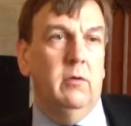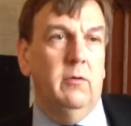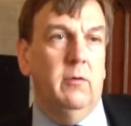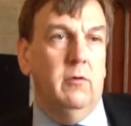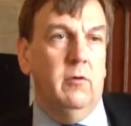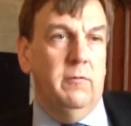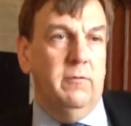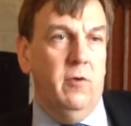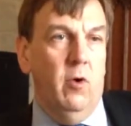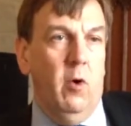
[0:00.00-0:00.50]

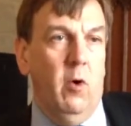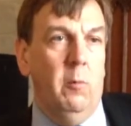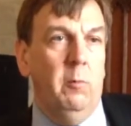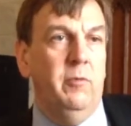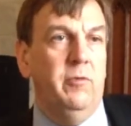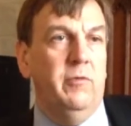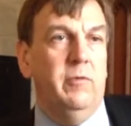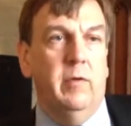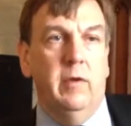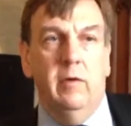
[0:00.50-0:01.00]

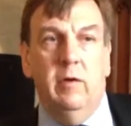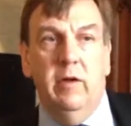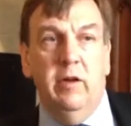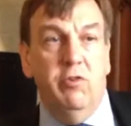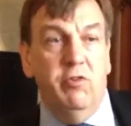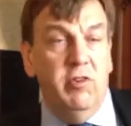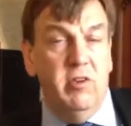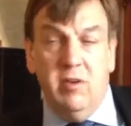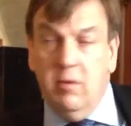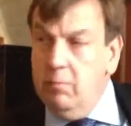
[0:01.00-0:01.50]
reforms, the
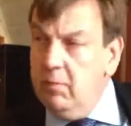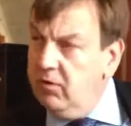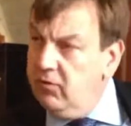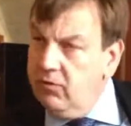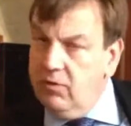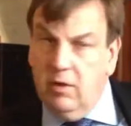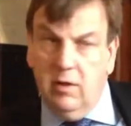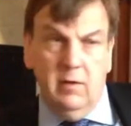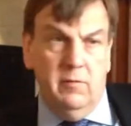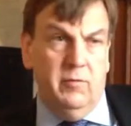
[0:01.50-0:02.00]

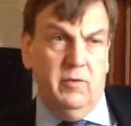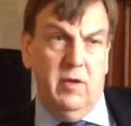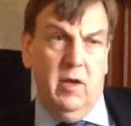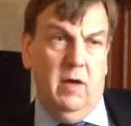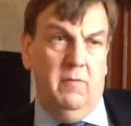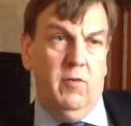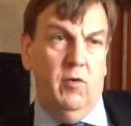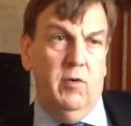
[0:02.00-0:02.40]
legitimacy of some of the